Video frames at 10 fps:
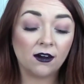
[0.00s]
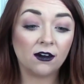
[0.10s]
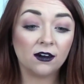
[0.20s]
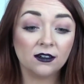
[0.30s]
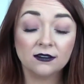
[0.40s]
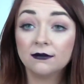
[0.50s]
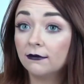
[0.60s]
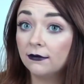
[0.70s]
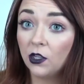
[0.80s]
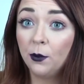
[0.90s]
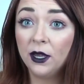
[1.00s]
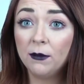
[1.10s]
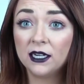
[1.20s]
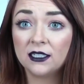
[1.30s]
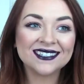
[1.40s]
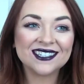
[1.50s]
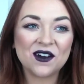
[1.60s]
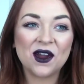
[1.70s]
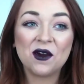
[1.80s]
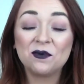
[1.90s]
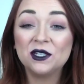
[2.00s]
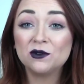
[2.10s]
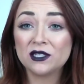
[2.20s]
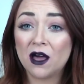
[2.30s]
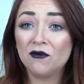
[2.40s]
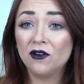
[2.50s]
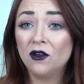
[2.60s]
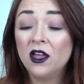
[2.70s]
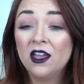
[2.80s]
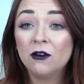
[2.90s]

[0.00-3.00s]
are they're pigmented. So I hope this was helpful